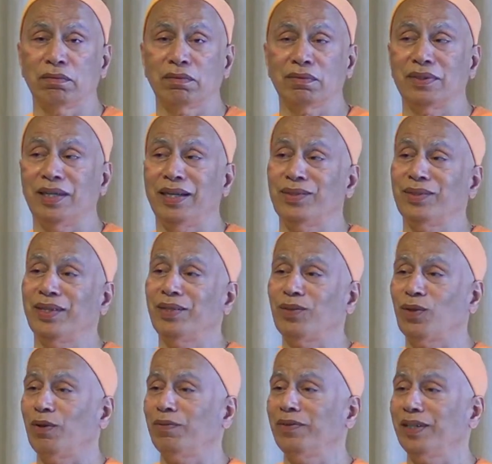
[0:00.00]
That's
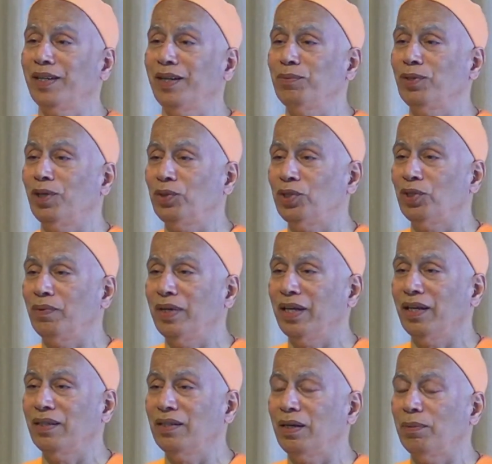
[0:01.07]
oftentimes how Shiva
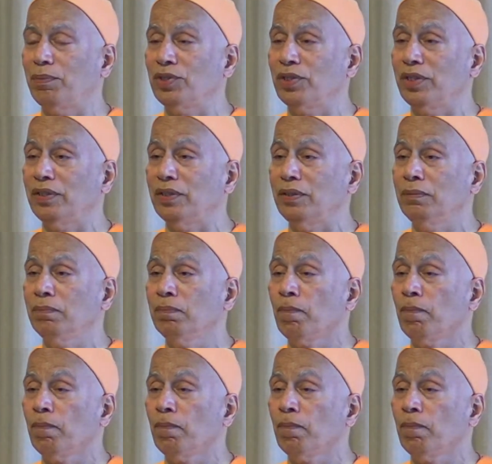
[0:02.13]
gets represented.